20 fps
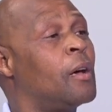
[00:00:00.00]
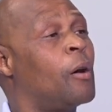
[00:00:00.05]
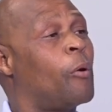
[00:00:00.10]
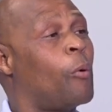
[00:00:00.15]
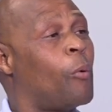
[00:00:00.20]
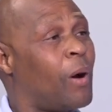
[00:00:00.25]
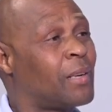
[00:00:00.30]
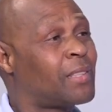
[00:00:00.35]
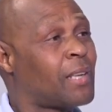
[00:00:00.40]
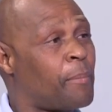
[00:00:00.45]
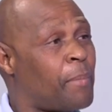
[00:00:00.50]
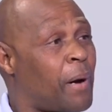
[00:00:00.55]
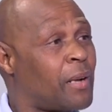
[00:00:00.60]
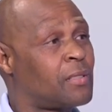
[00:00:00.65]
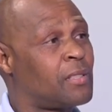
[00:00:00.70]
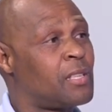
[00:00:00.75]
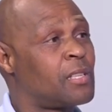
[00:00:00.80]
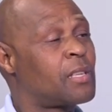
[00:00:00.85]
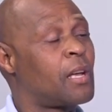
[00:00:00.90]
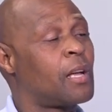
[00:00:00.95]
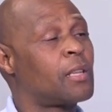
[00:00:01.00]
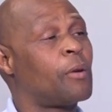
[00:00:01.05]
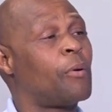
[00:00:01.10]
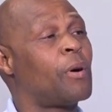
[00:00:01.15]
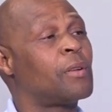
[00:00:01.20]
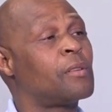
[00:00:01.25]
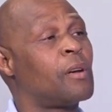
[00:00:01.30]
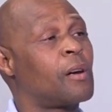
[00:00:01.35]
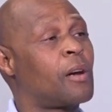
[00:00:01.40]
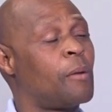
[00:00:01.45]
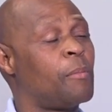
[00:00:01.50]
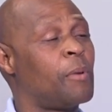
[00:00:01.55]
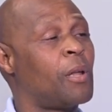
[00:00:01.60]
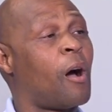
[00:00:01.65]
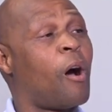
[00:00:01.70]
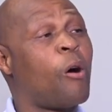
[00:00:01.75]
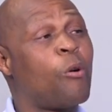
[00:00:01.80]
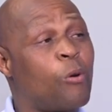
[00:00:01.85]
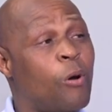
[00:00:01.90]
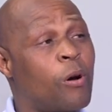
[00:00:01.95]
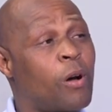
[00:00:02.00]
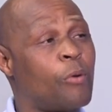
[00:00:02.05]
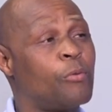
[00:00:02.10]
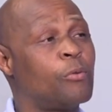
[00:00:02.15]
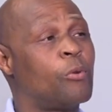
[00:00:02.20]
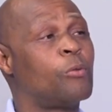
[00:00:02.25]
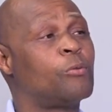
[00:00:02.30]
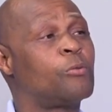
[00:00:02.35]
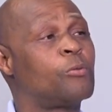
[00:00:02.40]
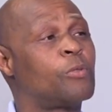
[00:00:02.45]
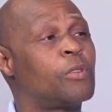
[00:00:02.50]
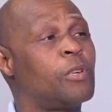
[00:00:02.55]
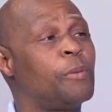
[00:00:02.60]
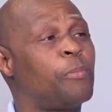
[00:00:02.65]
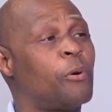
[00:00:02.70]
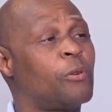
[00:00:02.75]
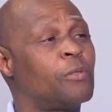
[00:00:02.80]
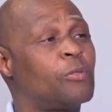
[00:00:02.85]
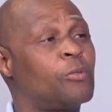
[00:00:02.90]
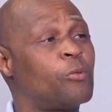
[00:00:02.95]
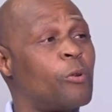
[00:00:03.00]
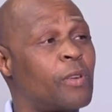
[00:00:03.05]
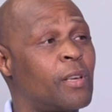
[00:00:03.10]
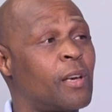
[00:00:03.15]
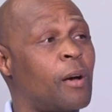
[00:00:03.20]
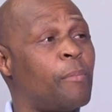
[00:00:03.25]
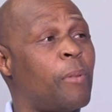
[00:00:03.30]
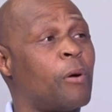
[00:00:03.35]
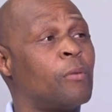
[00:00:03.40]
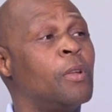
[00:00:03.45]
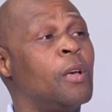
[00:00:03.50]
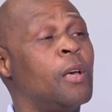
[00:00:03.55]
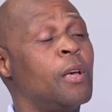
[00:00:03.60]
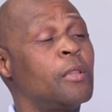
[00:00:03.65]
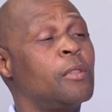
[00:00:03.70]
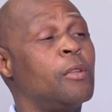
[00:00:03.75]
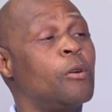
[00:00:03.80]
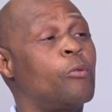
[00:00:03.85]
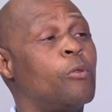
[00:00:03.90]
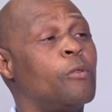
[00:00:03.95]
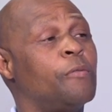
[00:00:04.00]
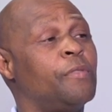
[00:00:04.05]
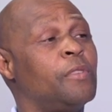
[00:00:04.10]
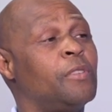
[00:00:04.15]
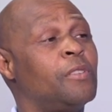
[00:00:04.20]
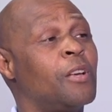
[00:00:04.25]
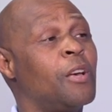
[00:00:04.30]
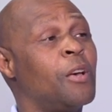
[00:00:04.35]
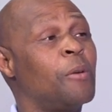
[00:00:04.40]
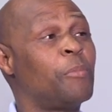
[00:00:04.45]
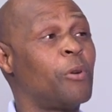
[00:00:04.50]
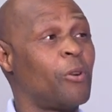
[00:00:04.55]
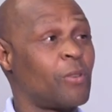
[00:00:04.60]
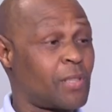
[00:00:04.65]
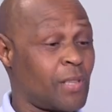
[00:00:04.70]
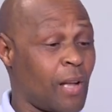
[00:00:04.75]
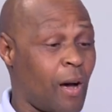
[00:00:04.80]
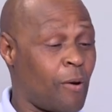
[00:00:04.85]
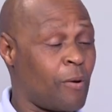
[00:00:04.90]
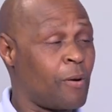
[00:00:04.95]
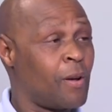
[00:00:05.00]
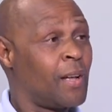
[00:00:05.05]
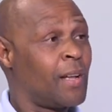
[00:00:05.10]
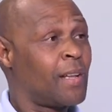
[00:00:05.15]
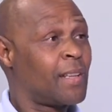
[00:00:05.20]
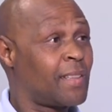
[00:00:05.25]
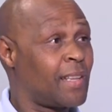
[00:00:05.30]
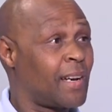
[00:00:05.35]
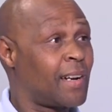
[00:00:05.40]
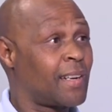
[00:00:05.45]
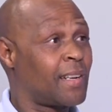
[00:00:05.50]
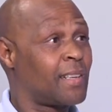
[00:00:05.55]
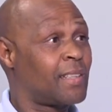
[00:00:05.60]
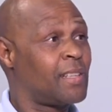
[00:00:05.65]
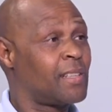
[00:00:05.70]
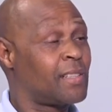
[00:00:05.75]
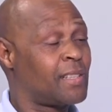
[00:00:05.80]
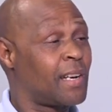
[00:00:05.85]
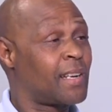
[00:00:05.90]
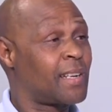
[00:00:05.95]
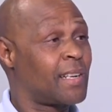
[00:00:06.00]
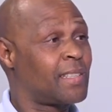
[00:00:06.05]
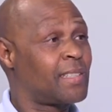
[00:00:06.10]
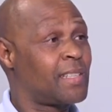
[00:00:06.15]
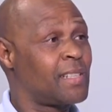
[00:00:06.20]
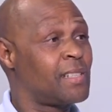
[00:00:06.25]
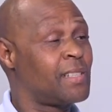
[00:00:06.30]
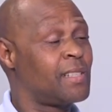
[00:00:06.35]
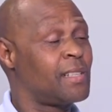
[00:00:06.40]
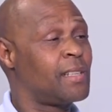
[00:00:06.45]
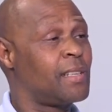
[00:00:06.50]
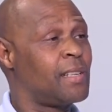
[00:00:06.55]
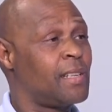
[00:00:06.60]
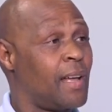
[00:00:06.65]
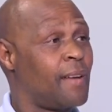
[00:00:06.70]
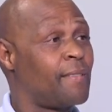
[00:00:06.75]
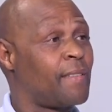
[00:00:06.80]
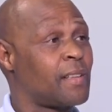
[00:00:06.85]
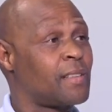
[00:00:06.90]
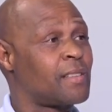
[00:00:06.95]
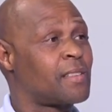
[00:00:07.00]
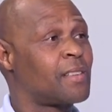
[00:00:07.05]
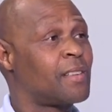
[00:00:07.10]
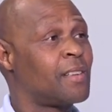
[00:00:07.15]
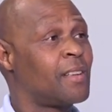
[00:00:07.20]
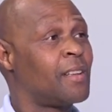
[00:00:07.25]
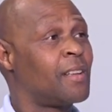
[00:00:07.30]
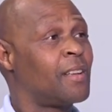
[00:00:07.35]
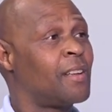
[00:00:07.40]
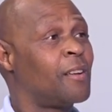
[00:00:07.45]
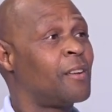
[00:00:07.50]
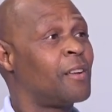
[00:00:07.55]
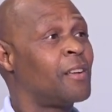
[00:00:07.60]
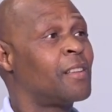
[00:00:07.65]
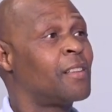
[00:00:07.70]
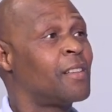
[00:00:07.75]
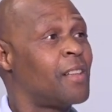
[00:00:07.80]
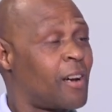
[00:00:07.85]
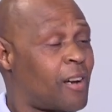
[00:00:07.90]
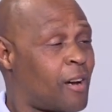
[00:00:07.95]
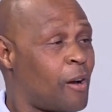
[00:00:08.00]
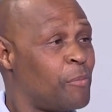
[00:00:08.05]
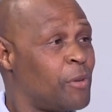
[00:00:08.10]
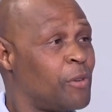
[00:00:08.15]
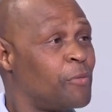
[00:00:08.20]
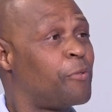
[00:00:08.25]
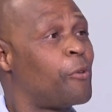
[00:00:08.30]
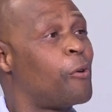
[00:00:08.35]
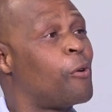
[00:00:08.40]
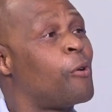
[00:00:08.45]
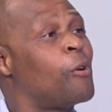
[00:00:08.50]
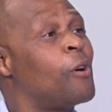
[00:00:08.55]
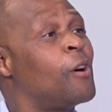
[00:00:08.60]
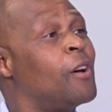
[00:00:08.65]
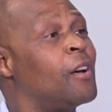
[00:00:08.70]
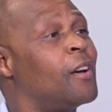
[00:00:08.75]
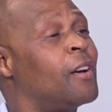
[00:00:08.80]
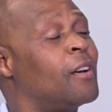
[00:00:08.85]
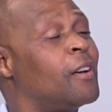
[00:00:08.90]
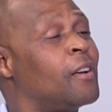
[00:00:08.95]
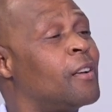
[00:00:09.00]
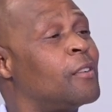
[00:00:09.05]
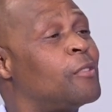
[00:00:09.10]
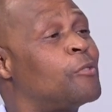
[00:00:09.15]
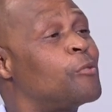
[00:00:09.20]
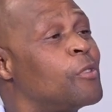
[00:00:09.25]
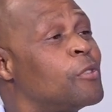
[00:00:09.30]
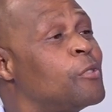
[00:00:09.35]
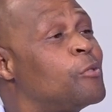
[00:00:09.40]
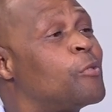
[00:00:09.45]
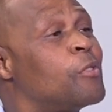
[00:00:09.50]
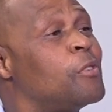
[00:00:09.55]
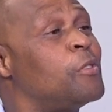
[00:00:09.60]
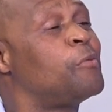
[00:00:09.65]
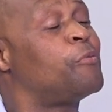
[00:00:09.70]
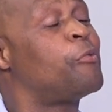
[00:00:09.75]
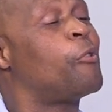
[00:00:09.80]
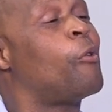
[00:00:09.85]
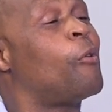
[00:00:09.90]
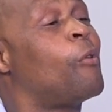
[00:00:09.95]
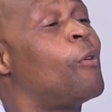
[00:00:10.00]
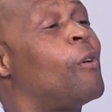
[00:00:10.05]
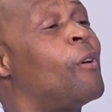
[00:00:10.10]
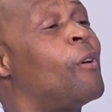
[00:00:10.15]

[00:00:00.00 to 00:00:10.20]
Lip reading: What about this other one you're coming? How long are we going to keep on talking about the COVID? Because now the grade 11s, they're coming for 2024.